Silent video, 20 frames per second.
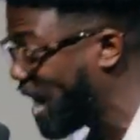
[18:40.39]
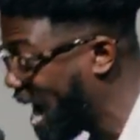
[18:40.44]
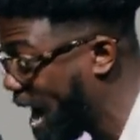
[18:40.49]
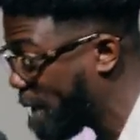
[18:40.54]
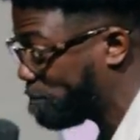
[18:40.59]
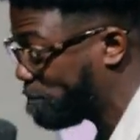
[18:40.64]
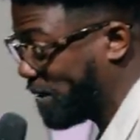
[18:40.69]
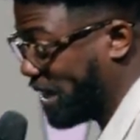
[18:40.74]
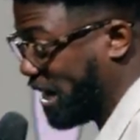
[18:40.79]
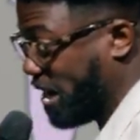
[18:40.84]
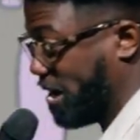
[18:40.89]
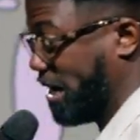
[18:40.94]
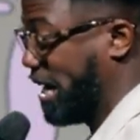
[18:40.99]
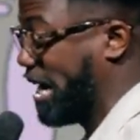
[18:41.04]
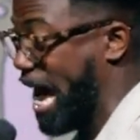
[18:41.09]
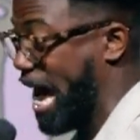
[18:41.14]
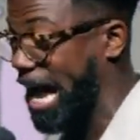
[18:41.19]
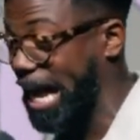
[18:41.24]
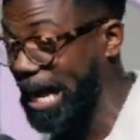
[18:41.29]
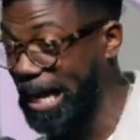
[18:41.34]
happened here
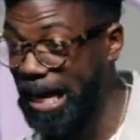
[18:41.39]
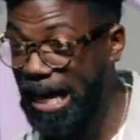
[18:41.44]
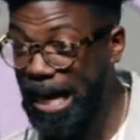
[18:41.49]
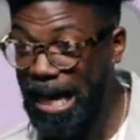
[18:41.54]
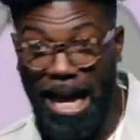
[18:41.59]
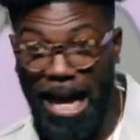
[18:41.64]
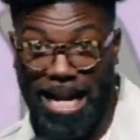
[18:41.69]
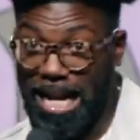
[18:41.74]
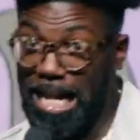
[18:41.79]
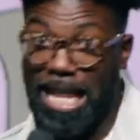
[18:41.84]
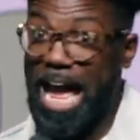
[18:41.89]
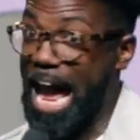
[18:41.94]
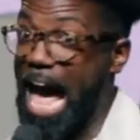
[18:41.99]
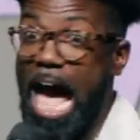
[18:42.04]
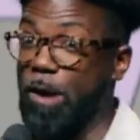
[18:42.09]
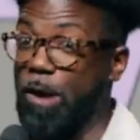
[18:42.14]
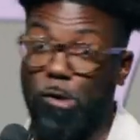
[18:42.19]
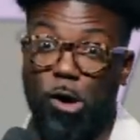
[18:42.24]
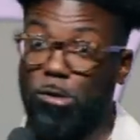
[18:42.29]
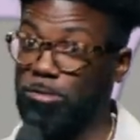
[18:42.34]
tonight. And they're like,
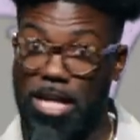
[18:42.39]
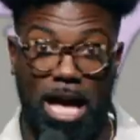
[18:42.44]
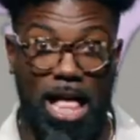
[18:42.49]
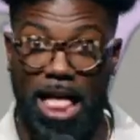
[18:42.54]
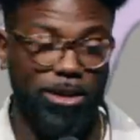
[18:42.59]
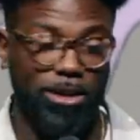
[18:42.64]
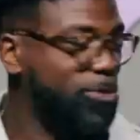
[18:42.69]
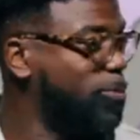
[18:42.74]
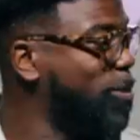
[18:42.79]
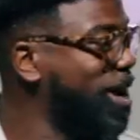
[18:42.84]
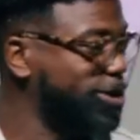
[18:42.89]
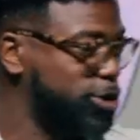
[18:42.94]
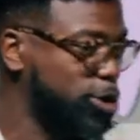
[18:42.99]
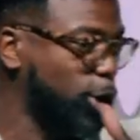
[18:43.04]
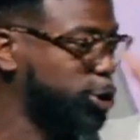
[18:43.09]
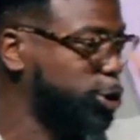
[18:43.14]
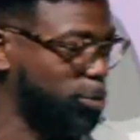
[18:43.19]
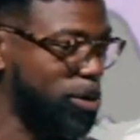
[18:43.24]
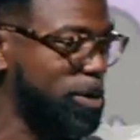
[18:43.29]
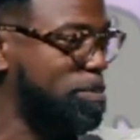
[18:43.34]
I won't tell. I went and
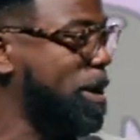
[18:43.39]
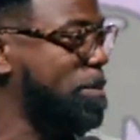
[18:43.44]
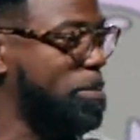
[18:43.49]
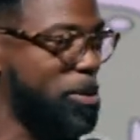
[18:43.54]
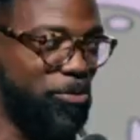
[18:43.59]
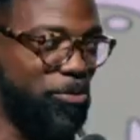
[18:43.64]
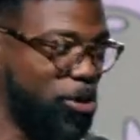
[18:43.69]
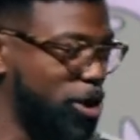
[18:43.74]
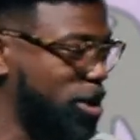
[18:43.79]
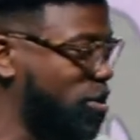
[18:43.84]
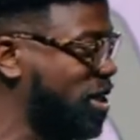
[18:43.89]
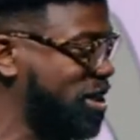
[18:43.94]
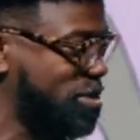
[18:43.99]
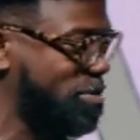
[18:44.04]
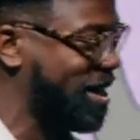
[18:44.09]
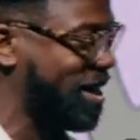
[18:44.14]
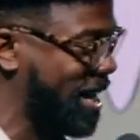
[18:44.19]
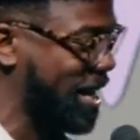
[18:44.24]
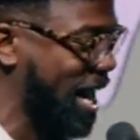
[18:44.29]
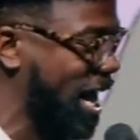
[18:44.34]
told three people before you went to
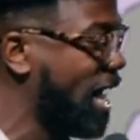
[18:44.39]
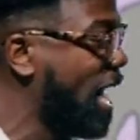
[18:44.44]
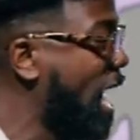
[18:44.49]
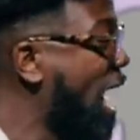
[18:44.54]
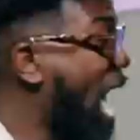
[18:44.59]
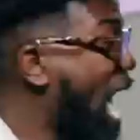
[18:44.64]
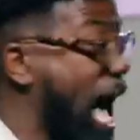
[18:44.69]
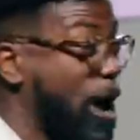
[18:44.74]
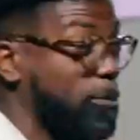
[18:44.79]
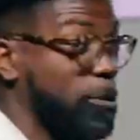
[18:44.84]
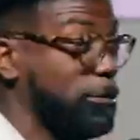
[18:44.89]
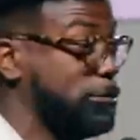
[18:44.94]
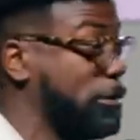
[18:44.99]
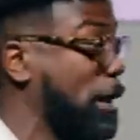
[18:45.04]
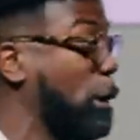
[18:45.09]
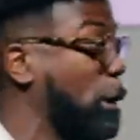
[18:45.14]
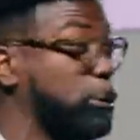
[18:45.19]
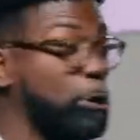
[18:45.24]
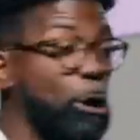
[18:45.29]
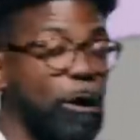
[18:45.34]
bed at night, I won't
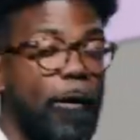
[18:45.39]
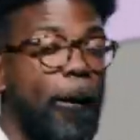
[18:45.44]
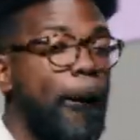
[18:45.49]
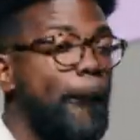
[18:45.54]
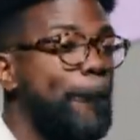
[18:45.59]
tell no.